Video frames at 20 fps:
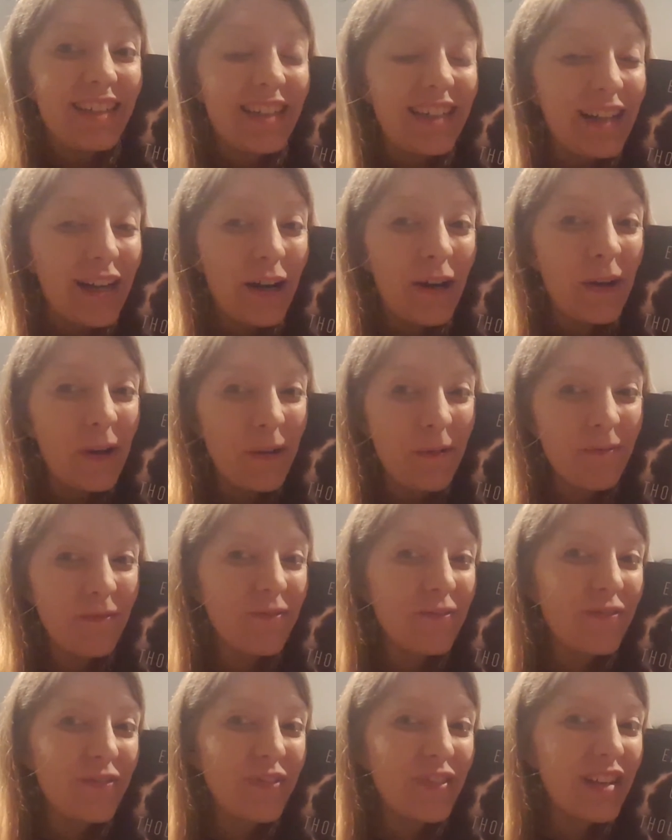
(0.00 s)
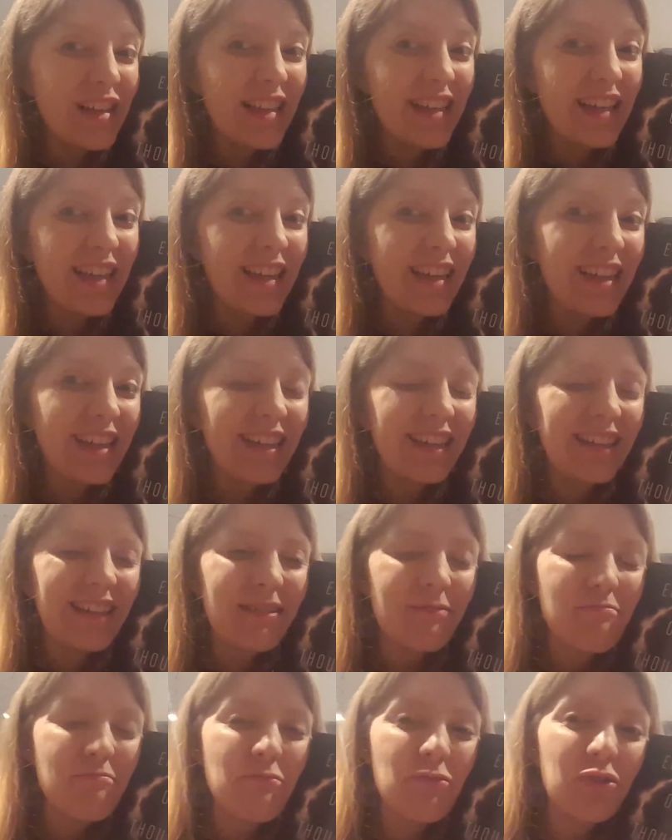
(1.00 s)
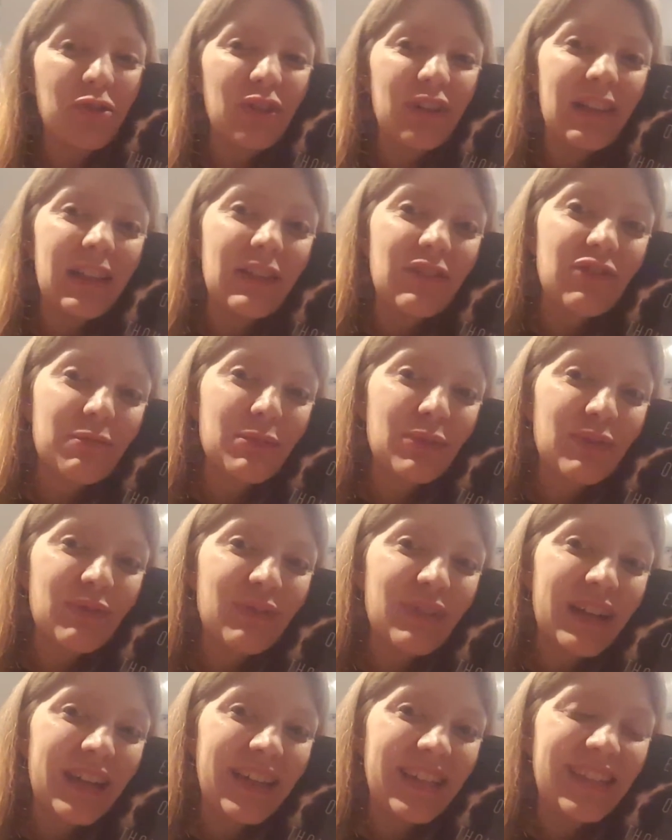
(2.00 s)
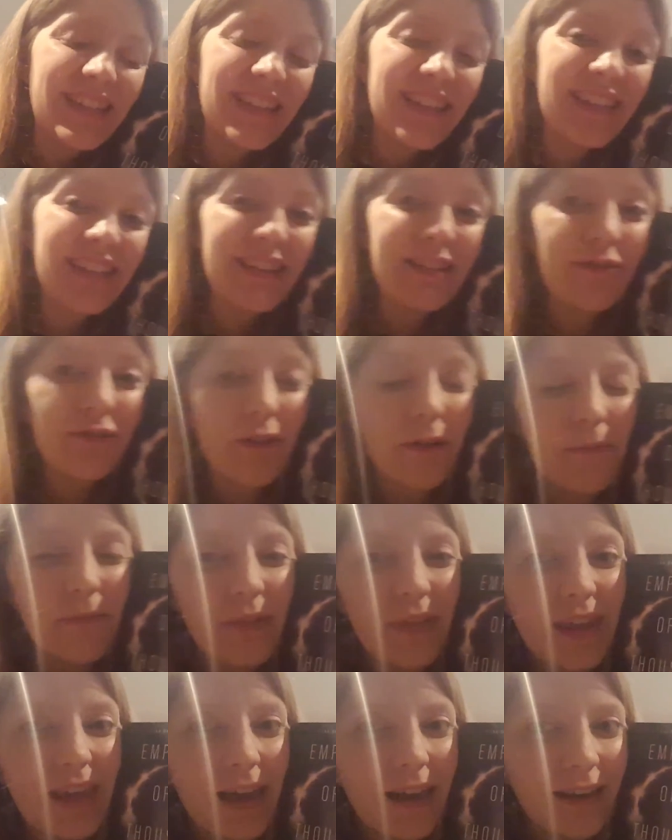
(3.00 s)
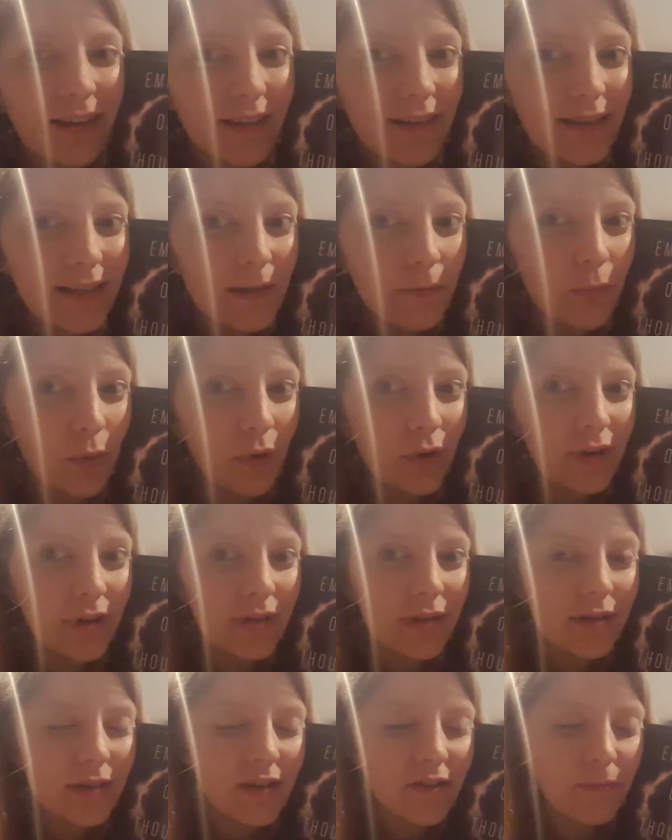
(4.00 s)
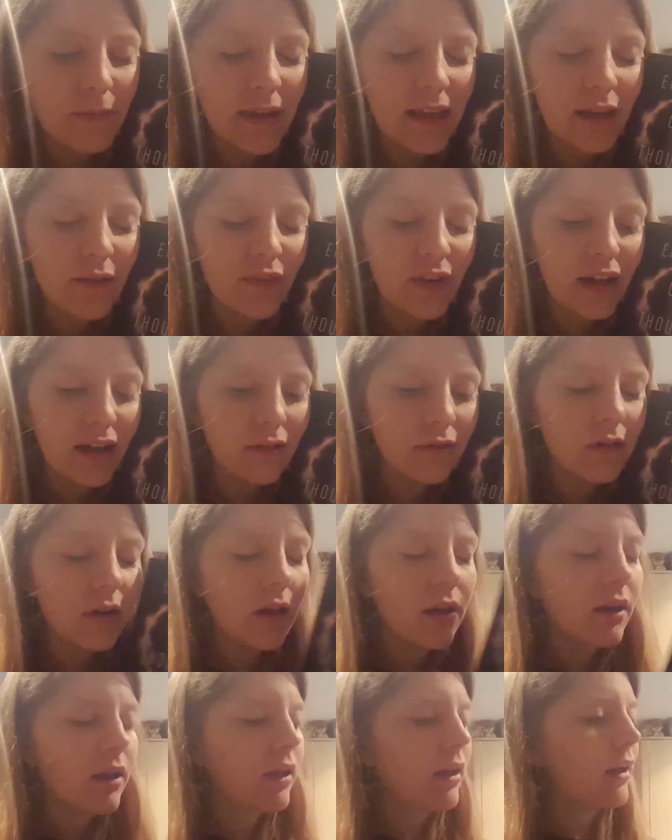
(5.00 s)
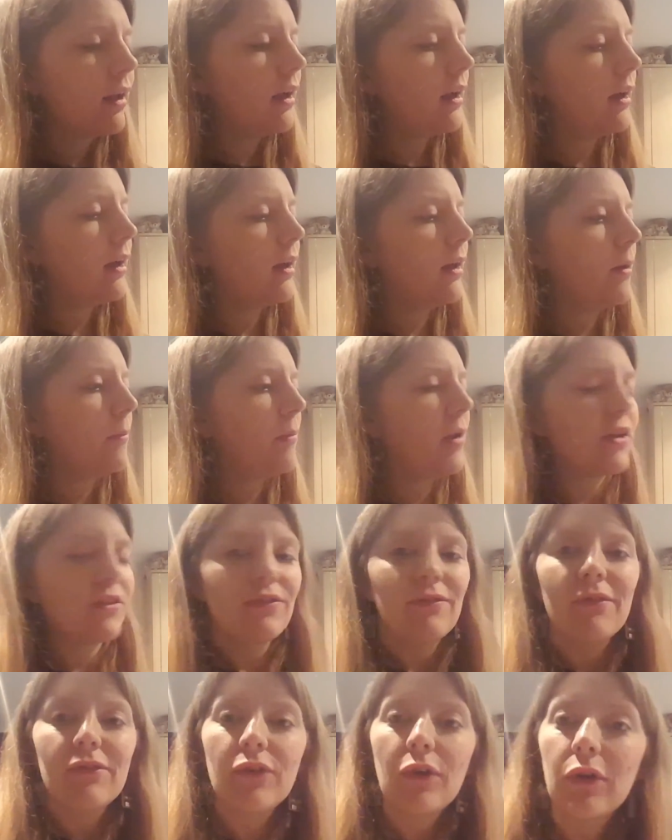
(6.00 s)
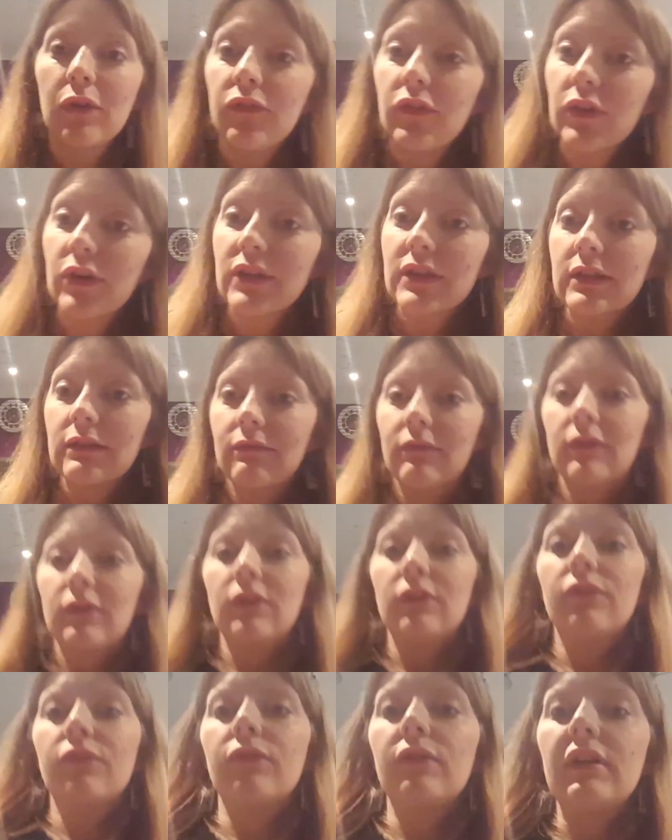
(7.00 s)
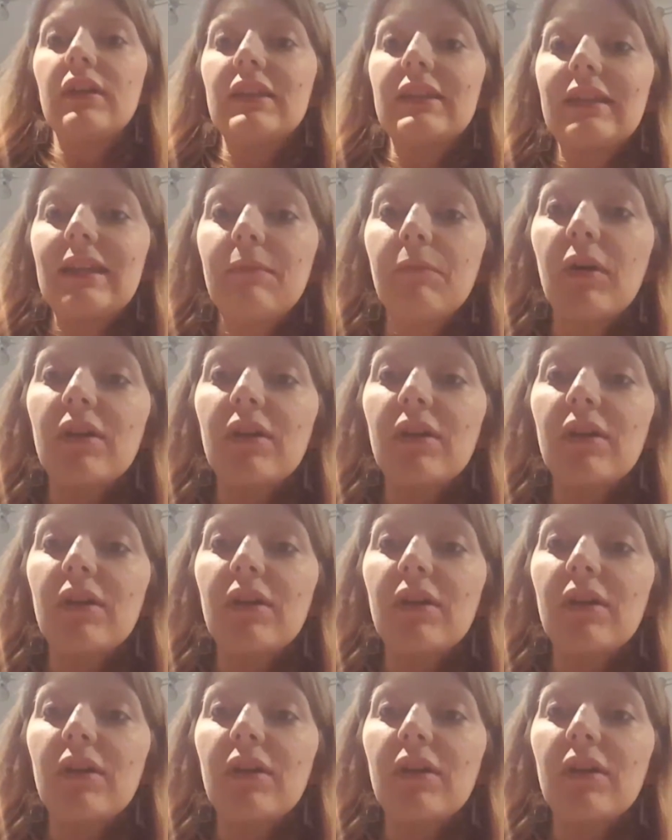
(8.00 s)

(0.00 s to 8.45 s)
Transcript: hopefully Mortal Instruments related from the spoilers that have been given out. Don't know if you've really seen